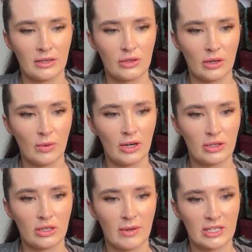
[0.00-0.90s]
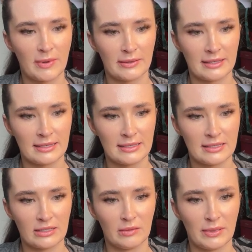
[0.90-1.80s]
Don't worry too much about these
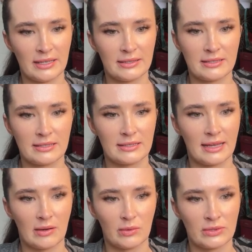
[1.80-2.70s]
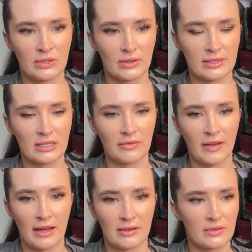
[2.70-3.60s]
little bits, that will sort itself
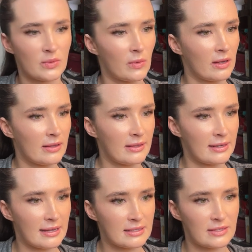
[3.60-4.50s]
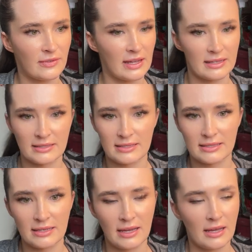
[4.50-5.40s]
out as well in the next phase.
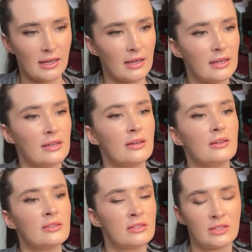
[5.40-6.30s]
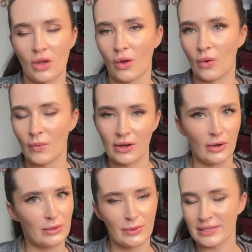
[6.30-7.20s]
So we're
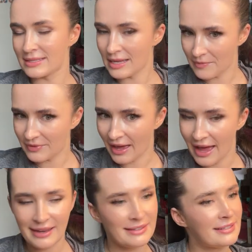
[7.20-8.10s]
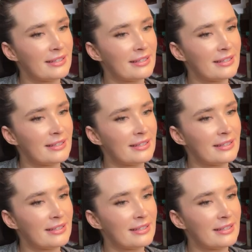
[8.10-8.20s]
going to accept that.